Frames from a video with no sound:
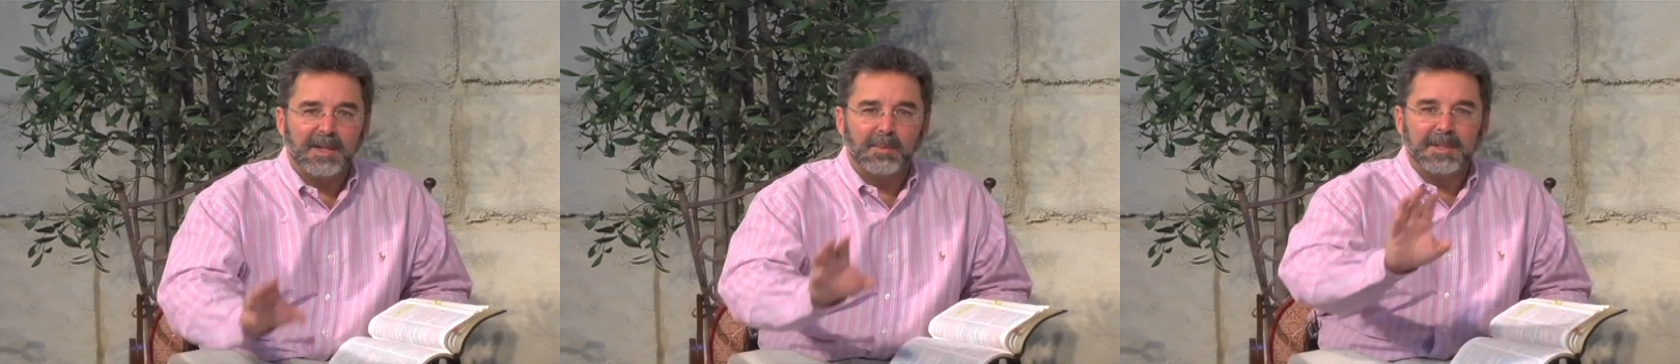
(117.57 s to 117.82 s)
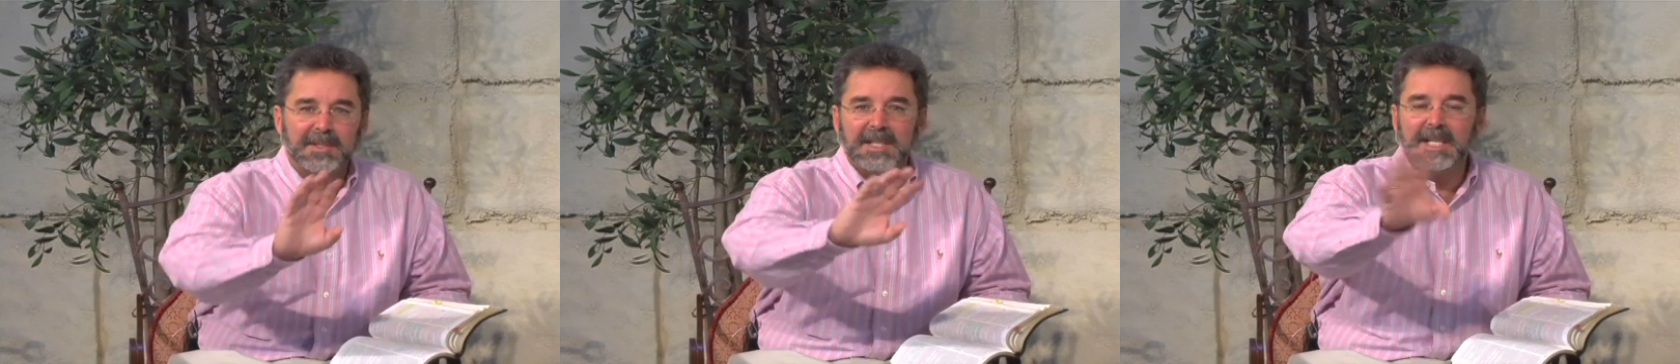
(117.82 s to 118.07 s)
and
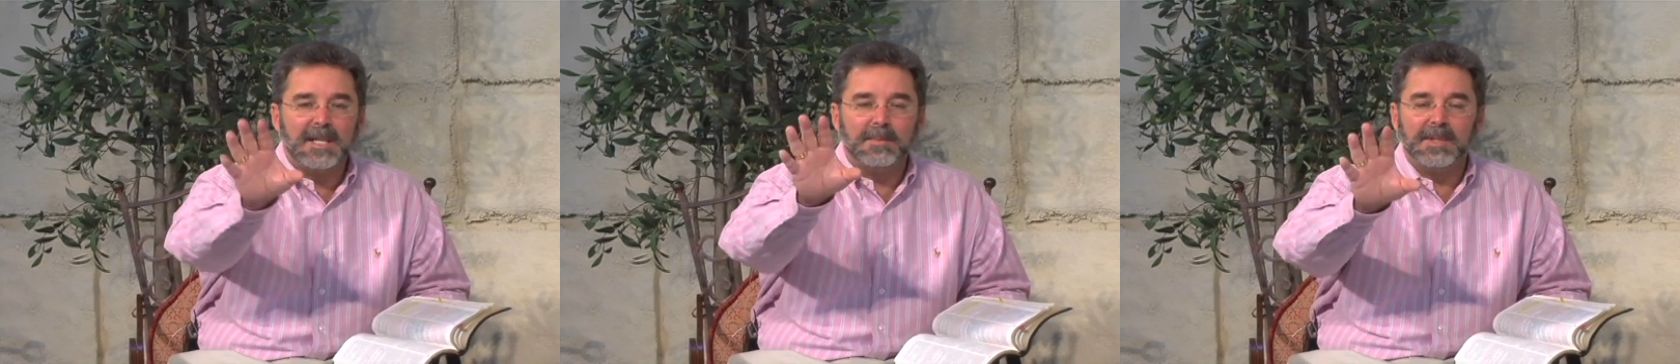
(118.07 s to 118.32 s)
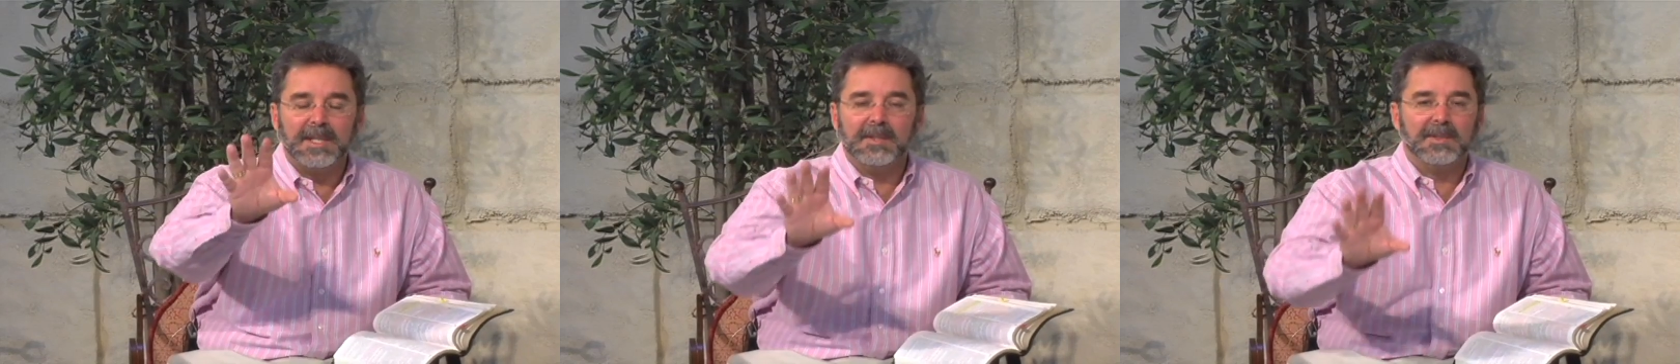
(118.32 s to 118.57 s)

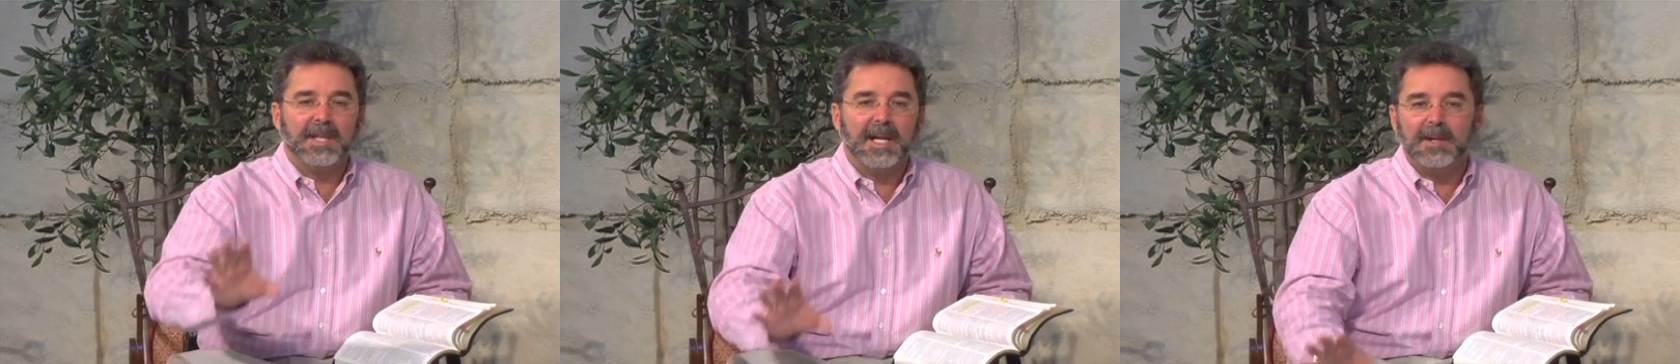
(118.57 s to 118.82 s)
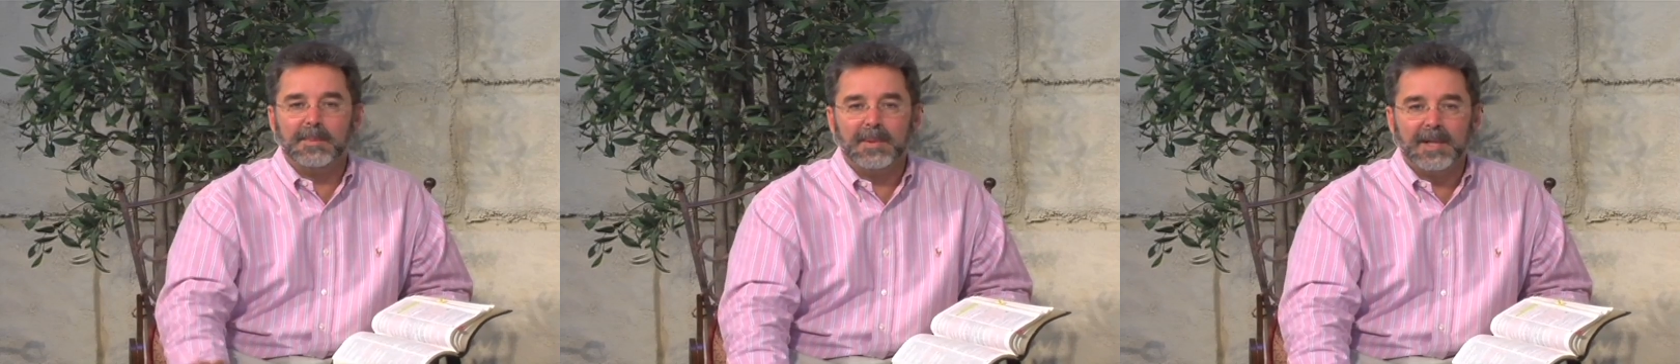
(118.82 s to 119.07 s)
redeemed the
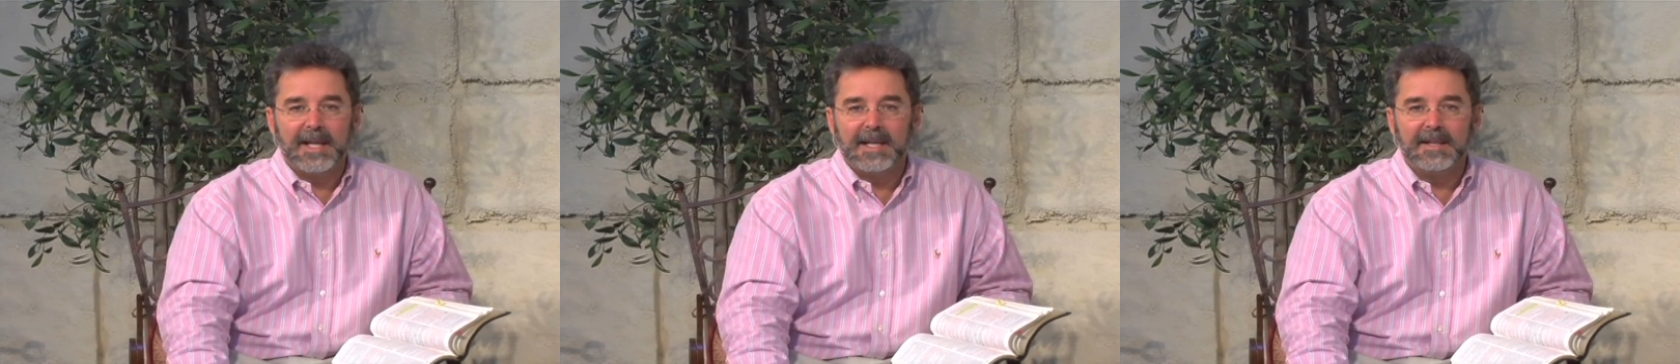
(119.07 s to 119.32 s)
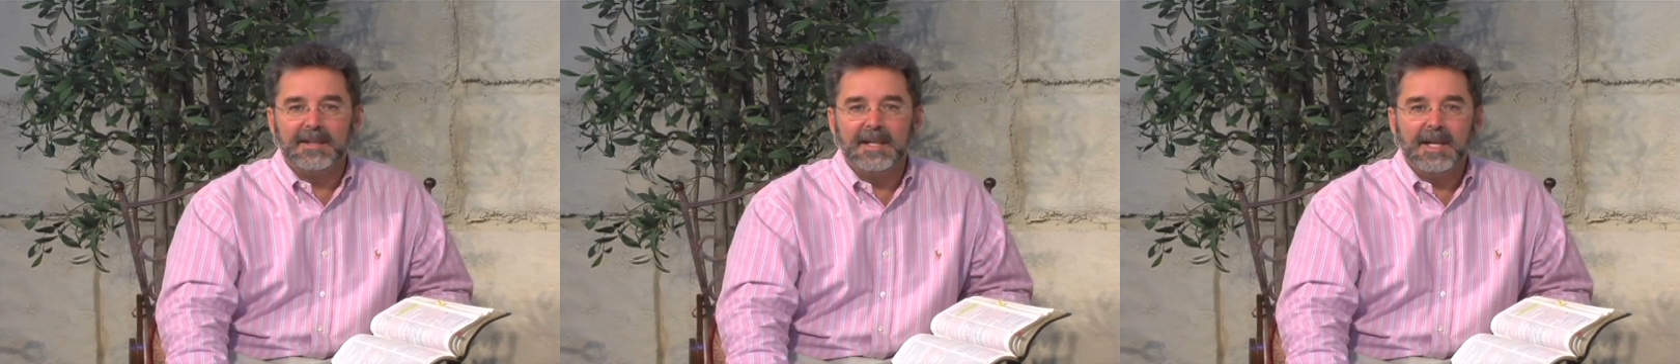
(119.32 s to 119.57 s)
entire
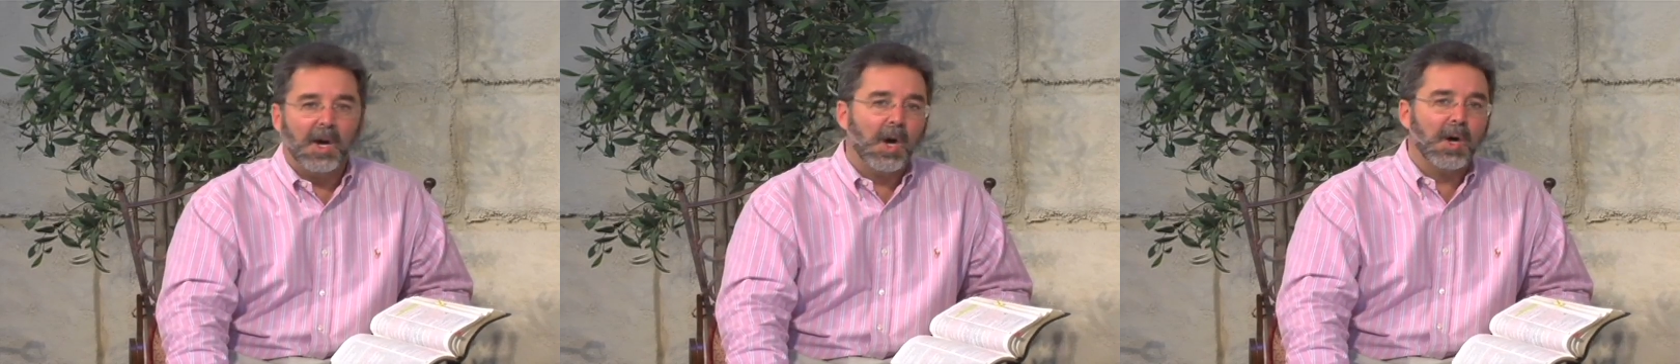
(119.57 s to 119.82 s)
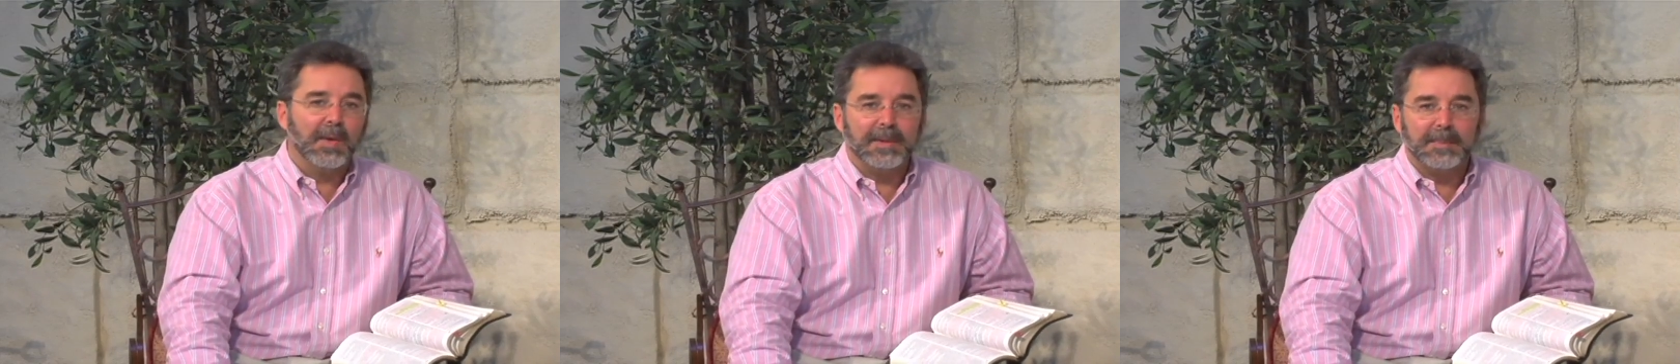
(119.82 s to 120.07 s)
planet,
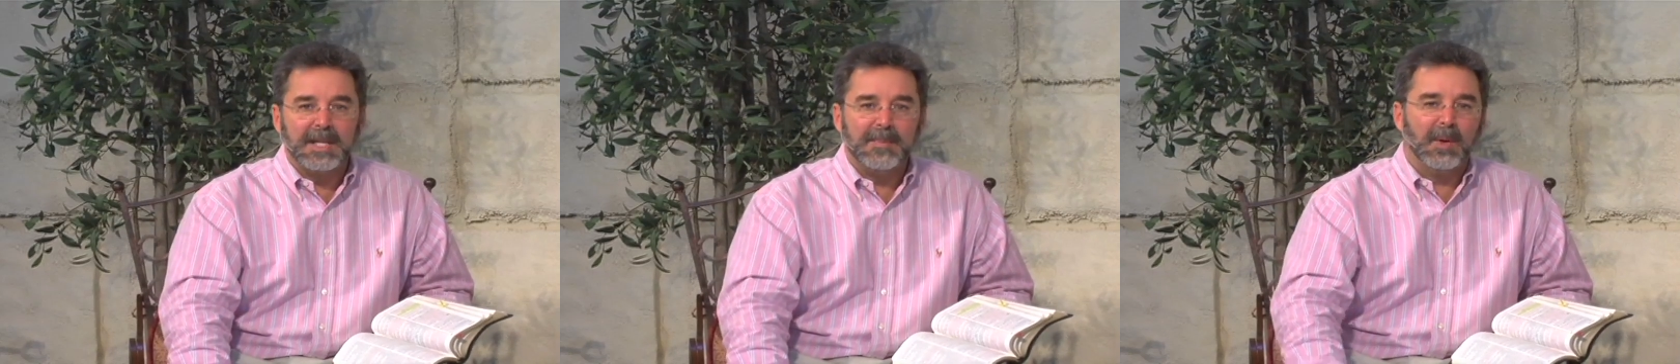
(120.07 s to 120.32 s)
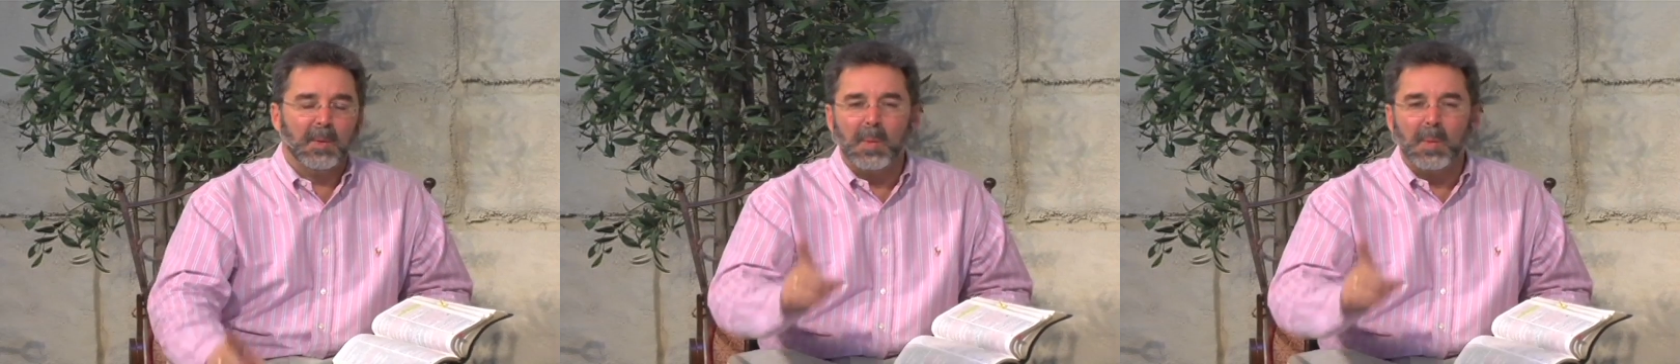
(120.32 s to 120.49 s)
all the people.